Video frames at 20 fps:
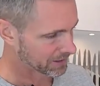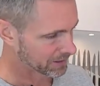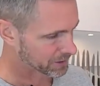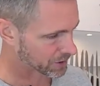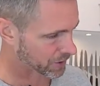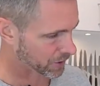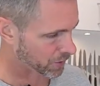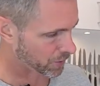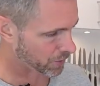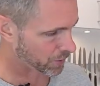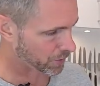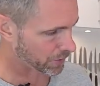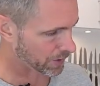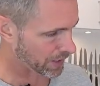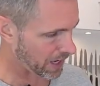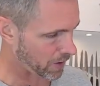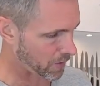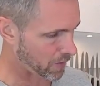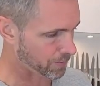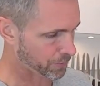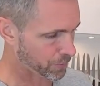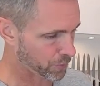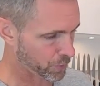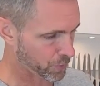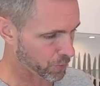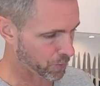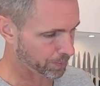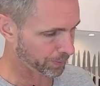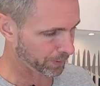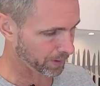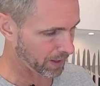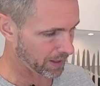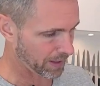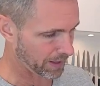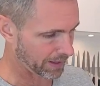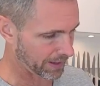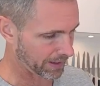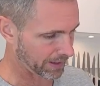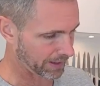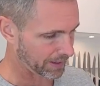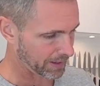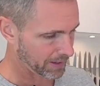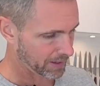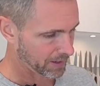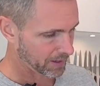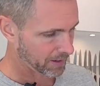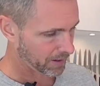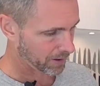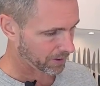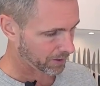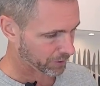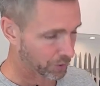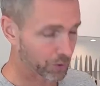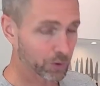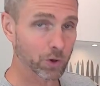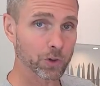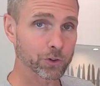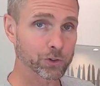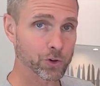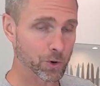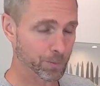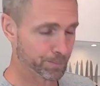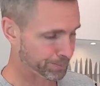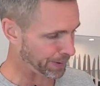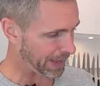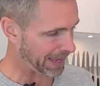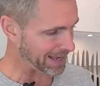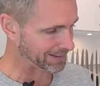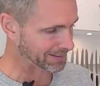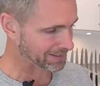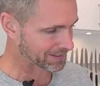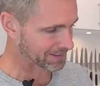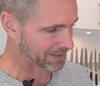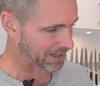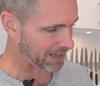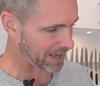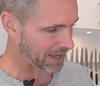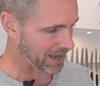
So now I'm going to apply our Cook Culture paste,